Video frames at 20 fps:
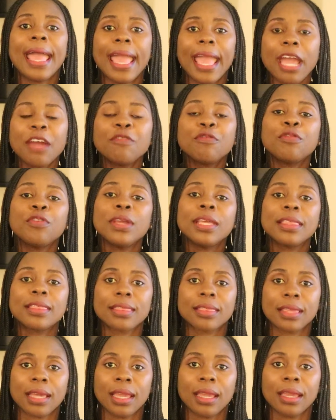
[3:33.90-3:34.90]

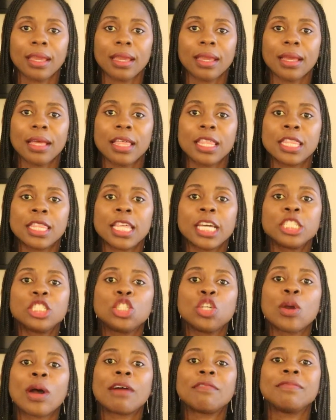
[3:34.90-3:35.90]
everything
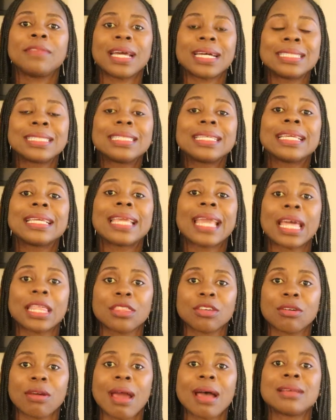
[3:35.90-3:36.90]
that you have done
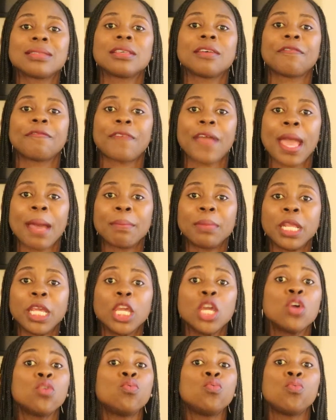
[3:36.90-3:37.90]
together as a
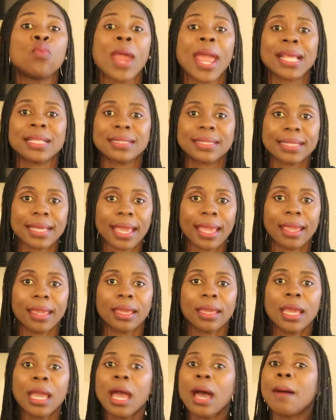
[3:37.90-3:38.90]
family,
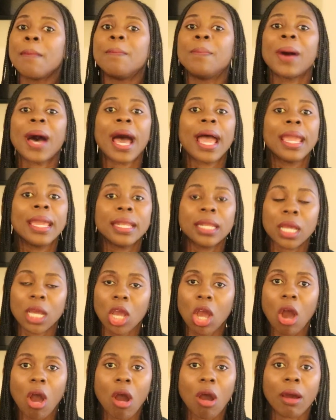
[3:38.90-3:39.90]
renting, buying a
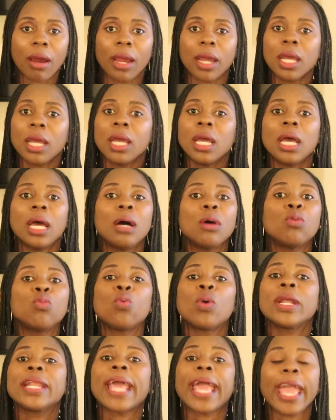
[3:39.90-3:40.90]
car,
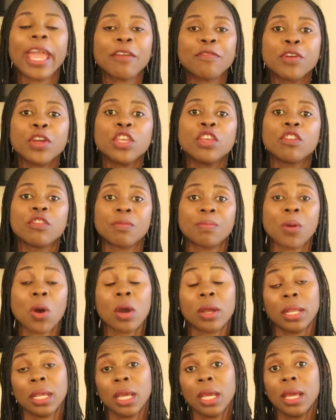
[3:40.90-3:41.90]
whatever you've
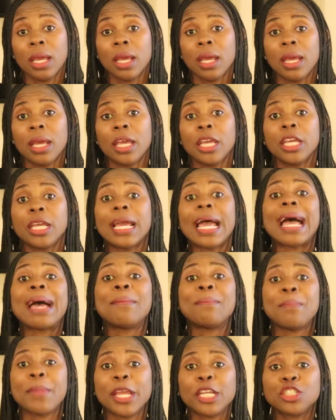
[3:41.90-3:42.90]
bought,
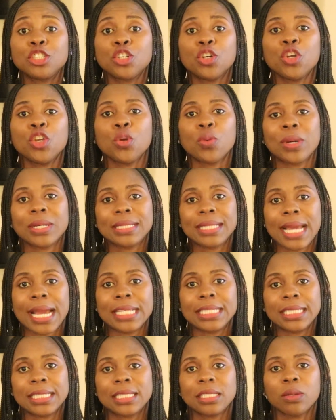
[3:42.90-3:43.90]
make sure you
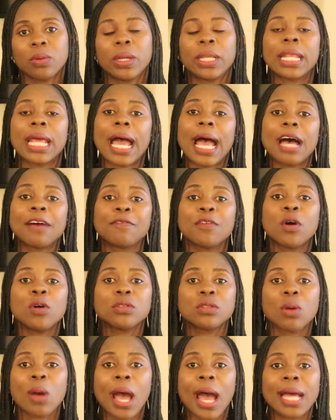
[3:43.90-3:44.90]
attach it to it. I've
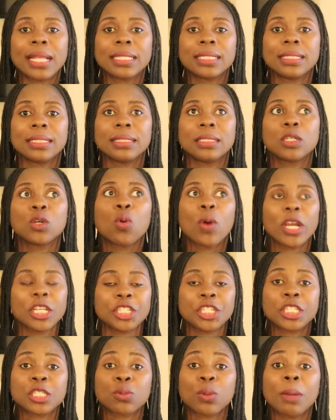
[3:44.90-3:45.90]
also had
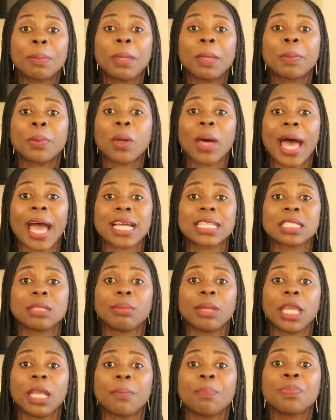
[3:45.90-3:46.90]
questions where people
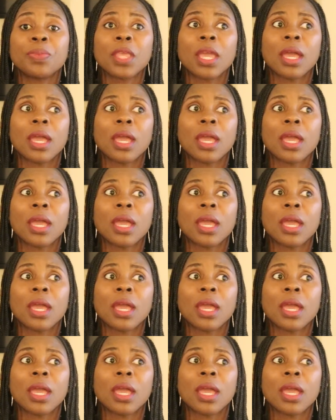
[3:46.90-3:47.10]
ask me,